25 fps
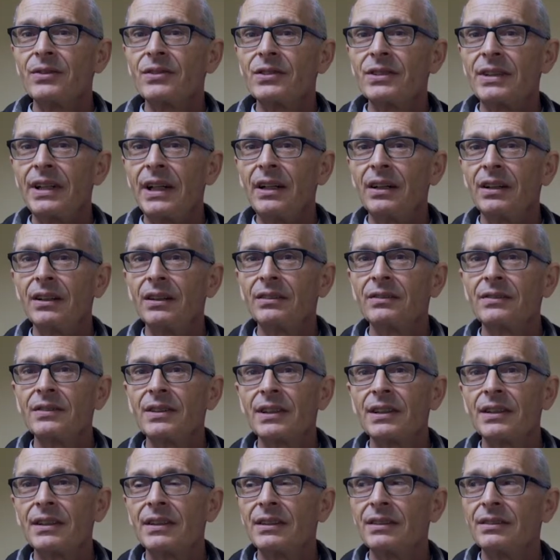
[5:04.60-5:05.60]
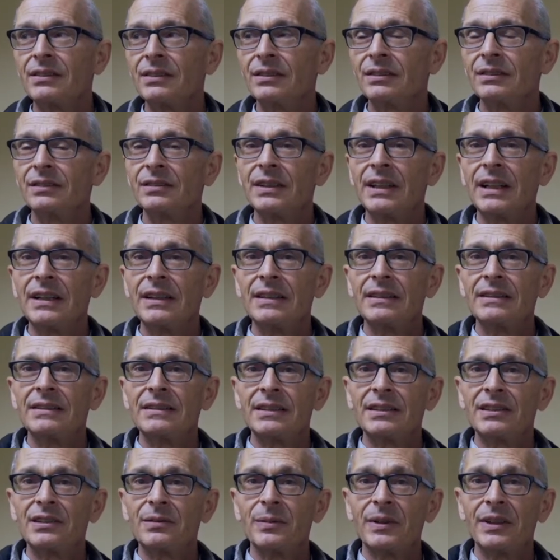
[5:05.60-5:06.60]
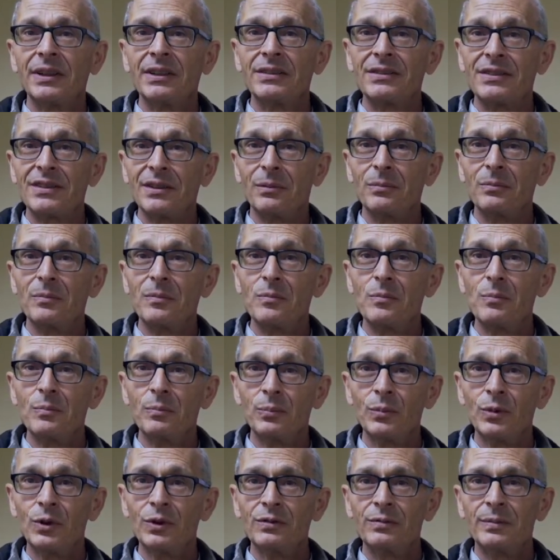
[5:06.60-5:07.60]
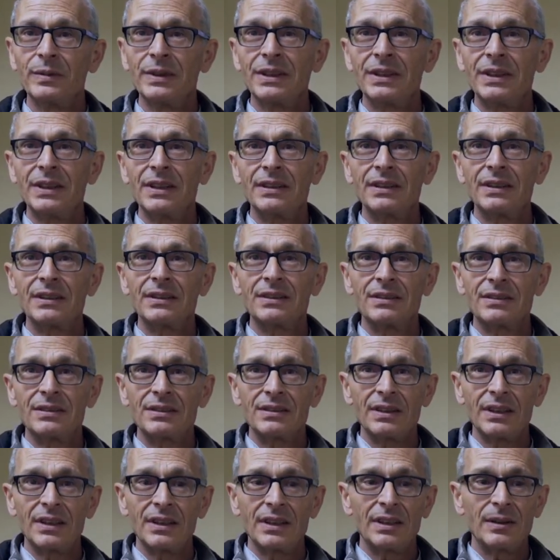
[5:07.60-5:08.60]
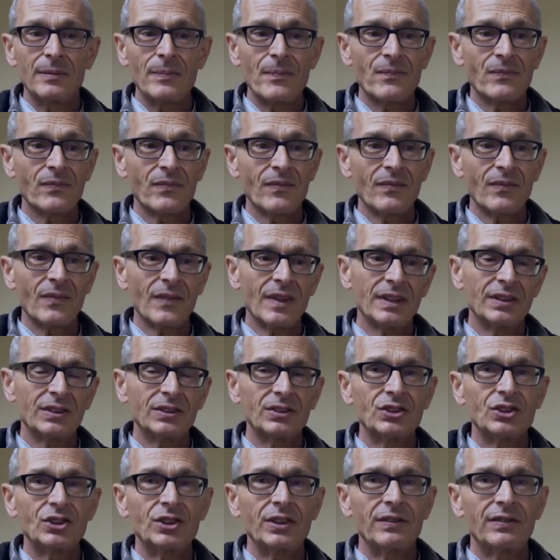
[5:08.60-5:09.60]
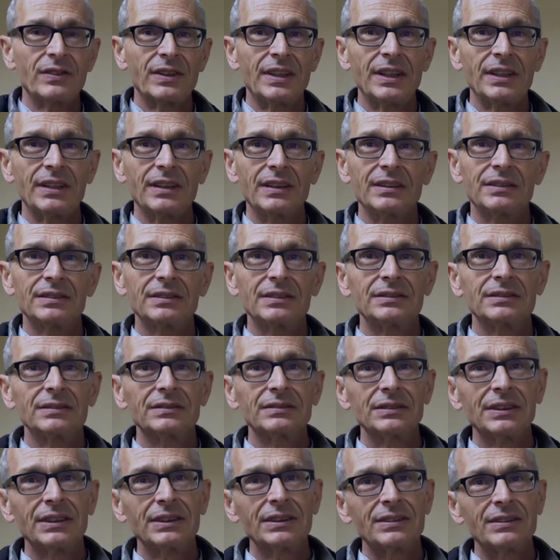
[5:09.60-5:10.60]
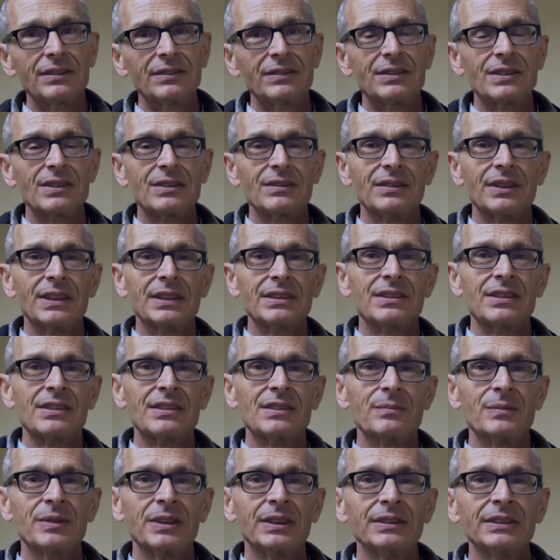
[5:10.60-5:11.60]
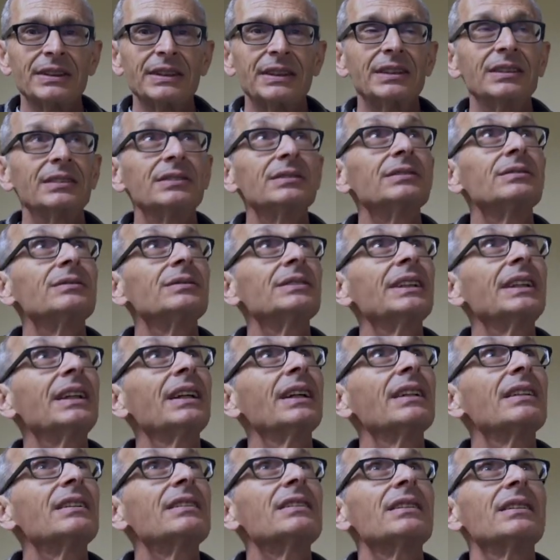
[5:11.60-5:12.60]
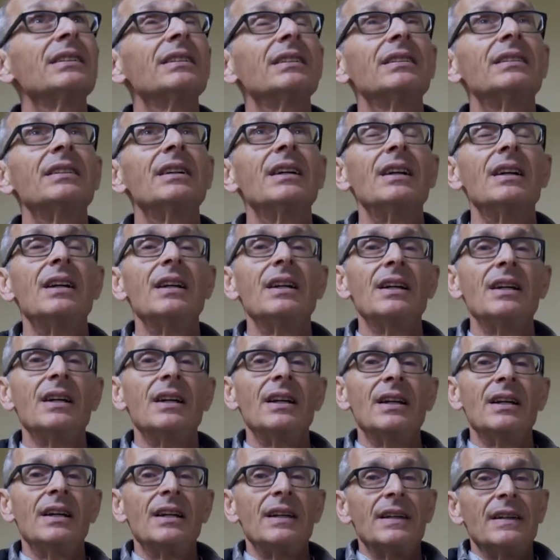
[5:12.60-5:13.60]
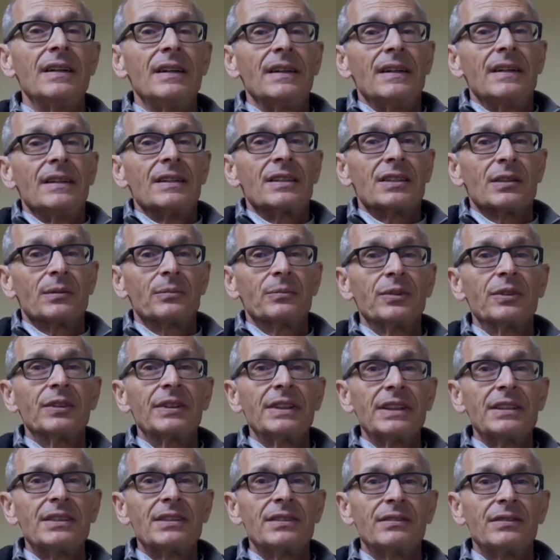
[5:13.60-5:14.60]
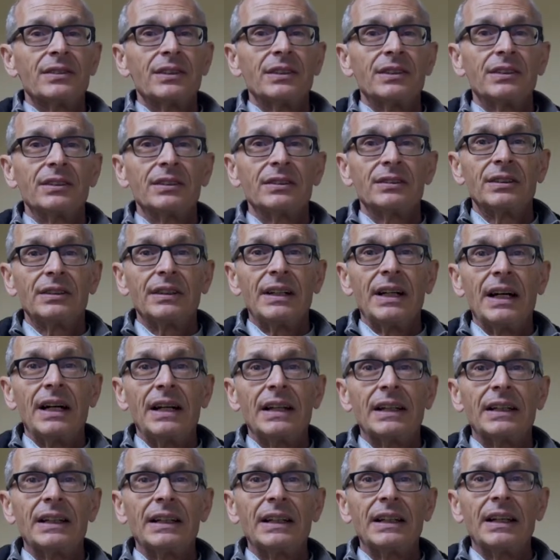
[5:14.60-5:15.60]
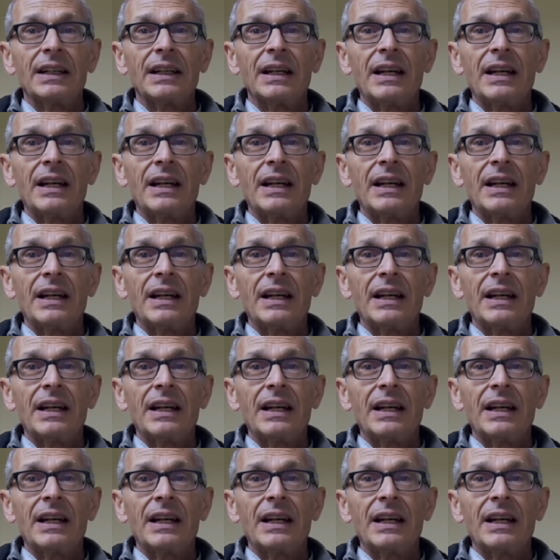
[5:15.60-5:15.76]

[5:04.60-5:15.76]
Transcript: stair of the cathedral has experienced some movement. It's shifting relative to the rest of the building. We get some pretty severe cracking